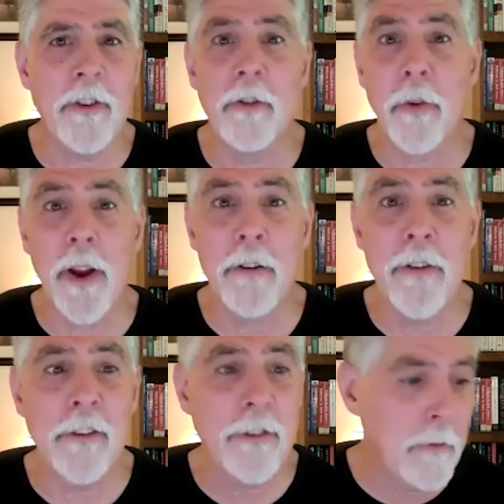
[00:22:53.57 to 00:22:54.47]
You trigger
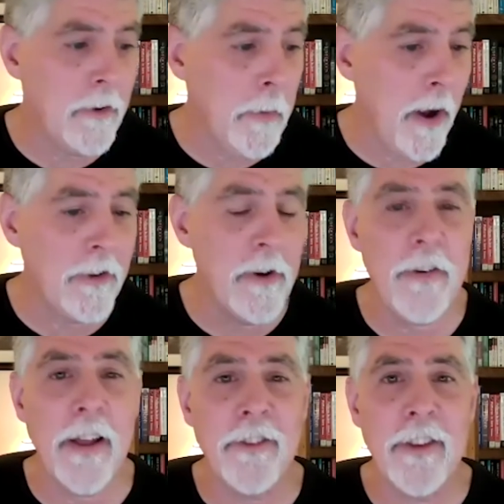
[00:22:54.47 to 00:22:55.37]
events and respond to
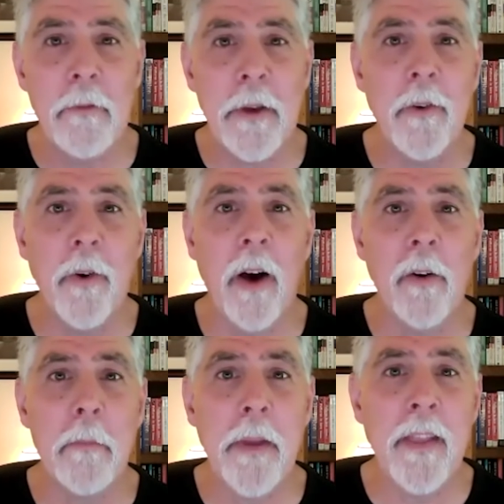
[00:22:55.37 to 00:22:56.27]
events. I mean, what
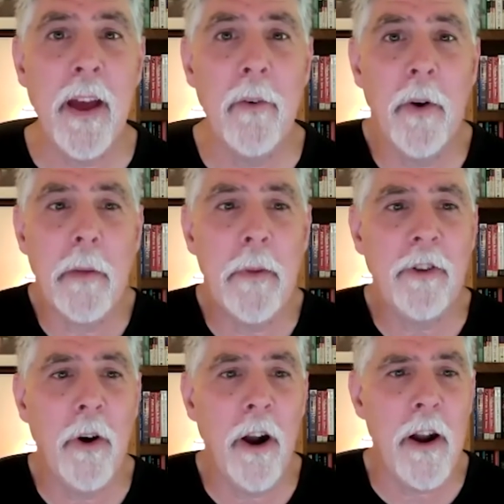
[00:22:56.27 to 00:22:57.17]
could be
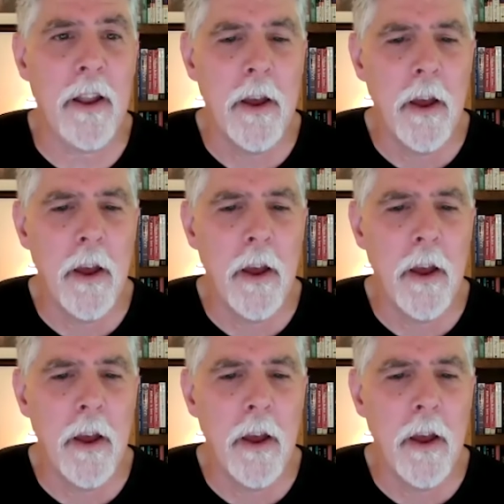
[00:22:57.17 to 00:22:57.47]
so hard?